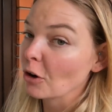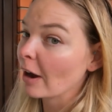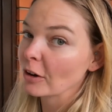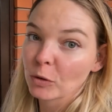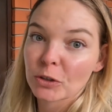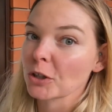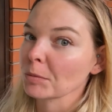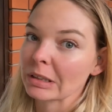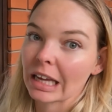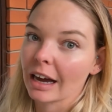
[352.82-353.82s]
don't know how to
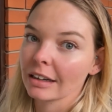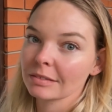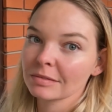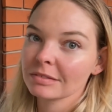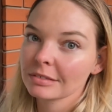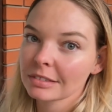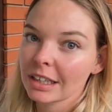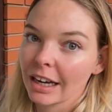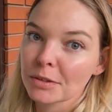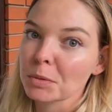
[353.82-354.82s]
interpret that.
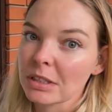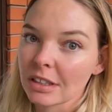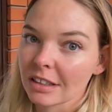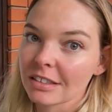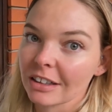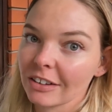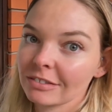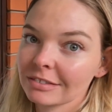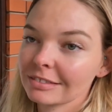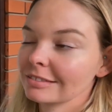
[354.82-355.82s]
Guys, please let us
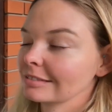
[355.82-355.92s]
know.